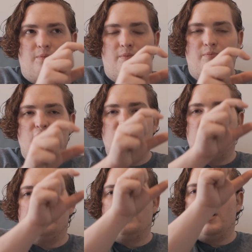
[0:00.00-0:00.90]

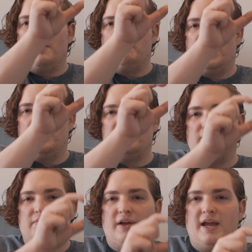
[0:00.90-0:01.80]
move
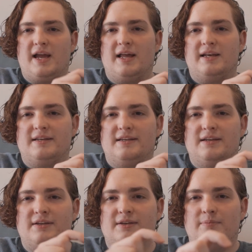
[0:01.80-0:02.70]
above and
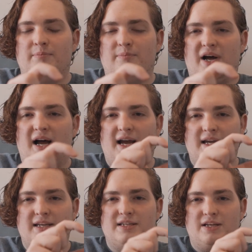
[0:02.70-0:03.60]

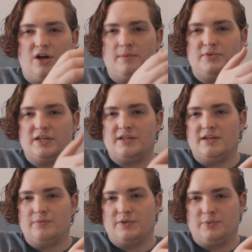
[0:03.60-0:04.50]
behind an object
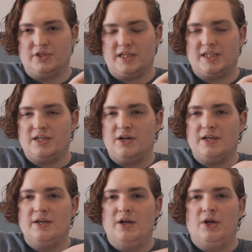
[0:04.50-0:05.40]
that it was projecting
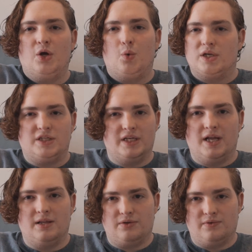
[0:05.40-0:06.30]
on, which did
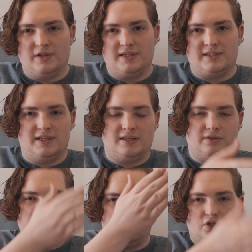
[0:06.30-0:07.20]
not look realistic.
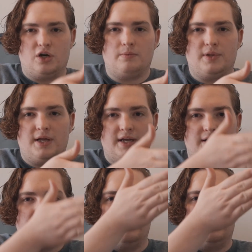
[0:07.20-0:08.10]
There was a sharp
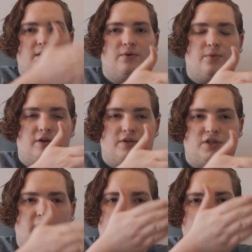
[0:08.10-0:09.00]
line where the
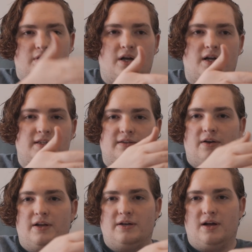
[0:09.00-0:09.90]
shadow cuts
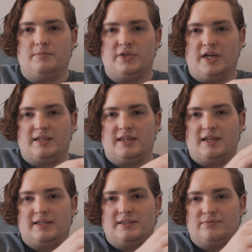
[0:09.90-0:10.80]
on an object
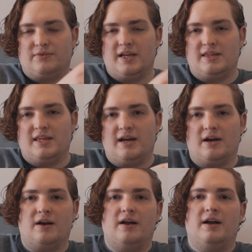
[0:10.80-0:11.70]
that's right
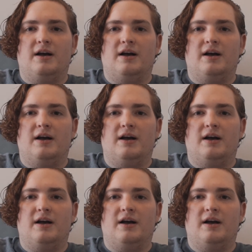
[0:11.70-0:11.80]
there.